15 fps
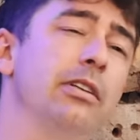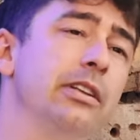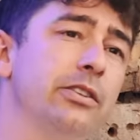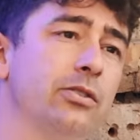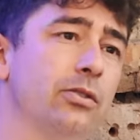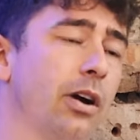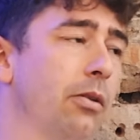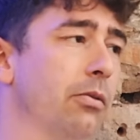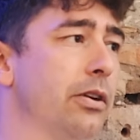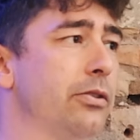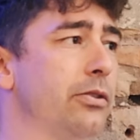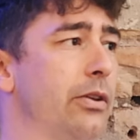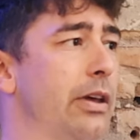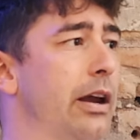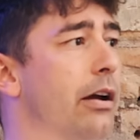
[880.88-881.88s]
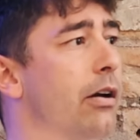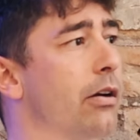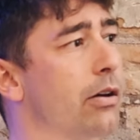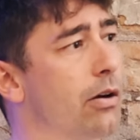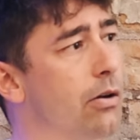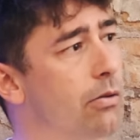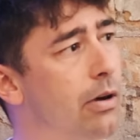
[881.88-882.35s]
really sure I want to do that. I go,
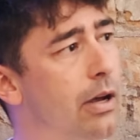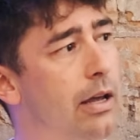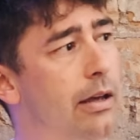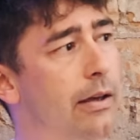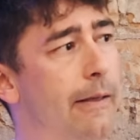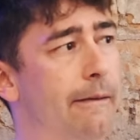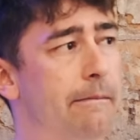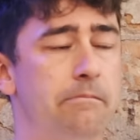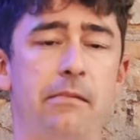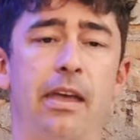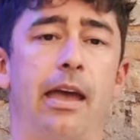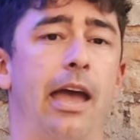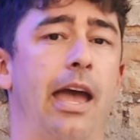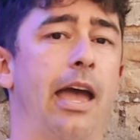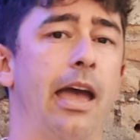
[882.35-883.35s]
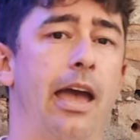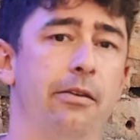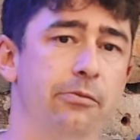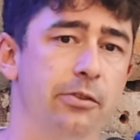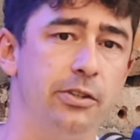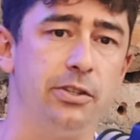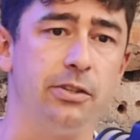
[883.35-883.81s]
cool.
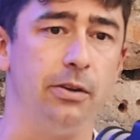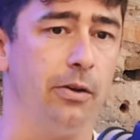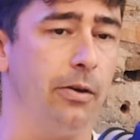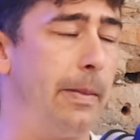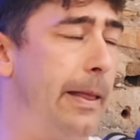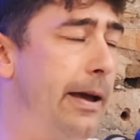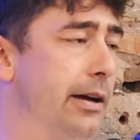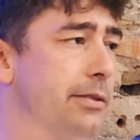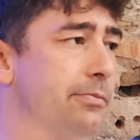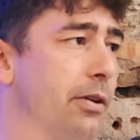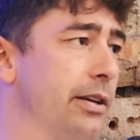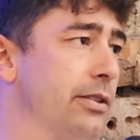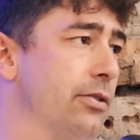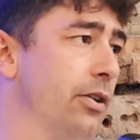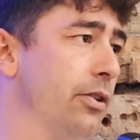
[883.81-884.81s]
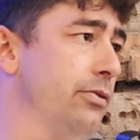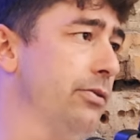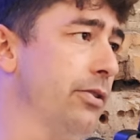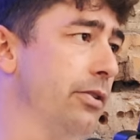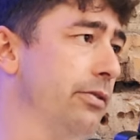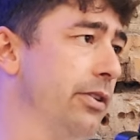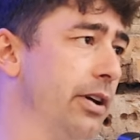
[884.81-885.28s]
Average, house price growth
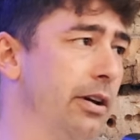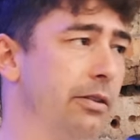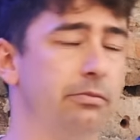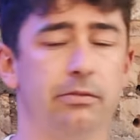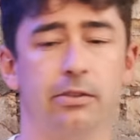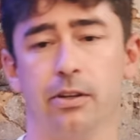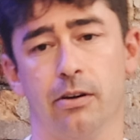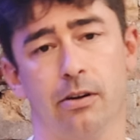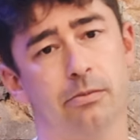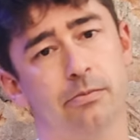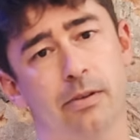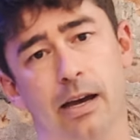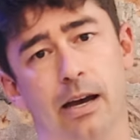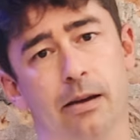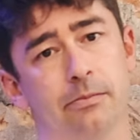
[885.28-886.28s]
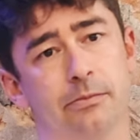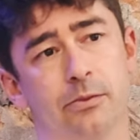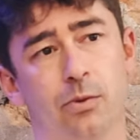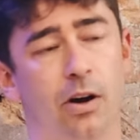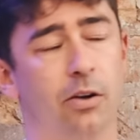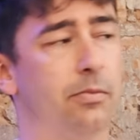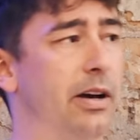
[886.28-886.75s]
over,
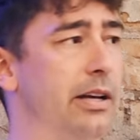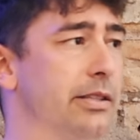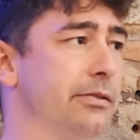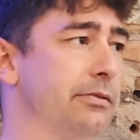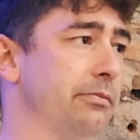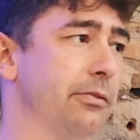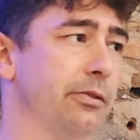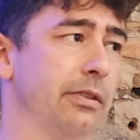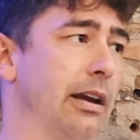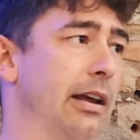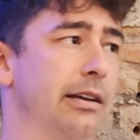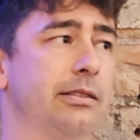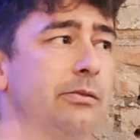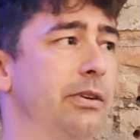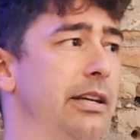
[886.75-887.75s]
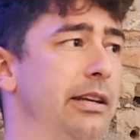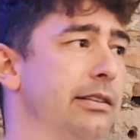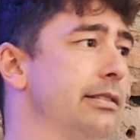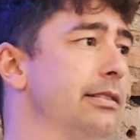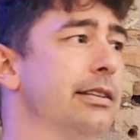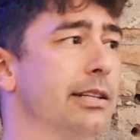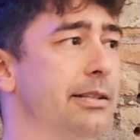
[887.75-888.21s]
12 months of the last 20
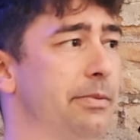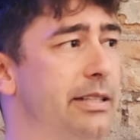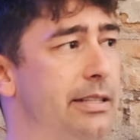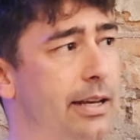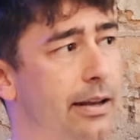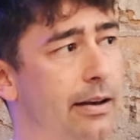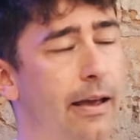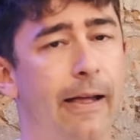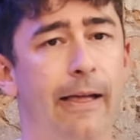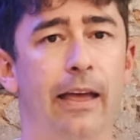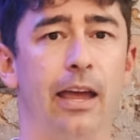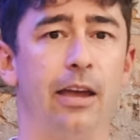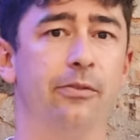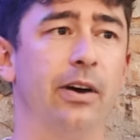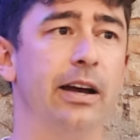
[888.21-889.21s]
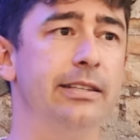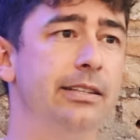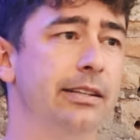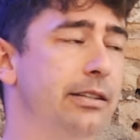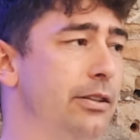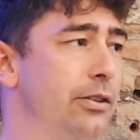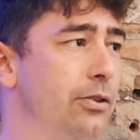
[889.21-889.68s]
years is 6%. If I
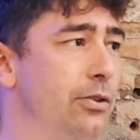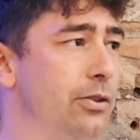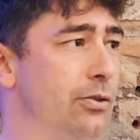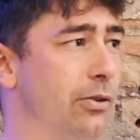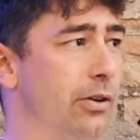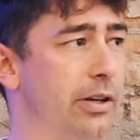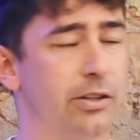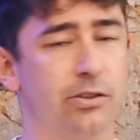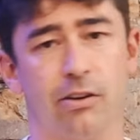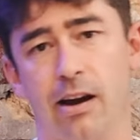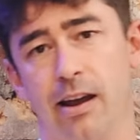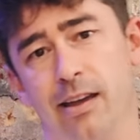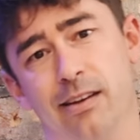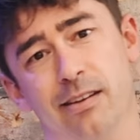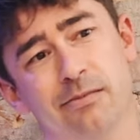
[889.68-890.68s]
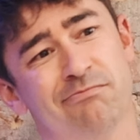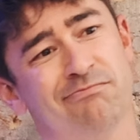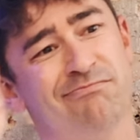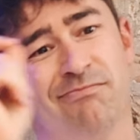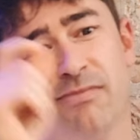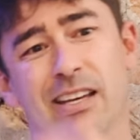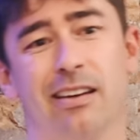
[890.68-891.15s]
said to you, you're going to trade,
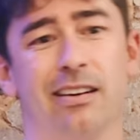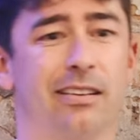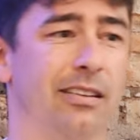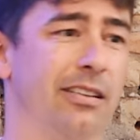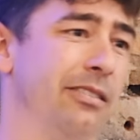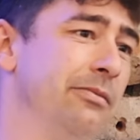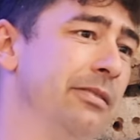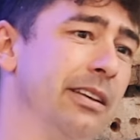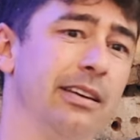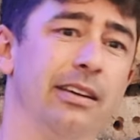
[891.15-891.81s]
I don't know,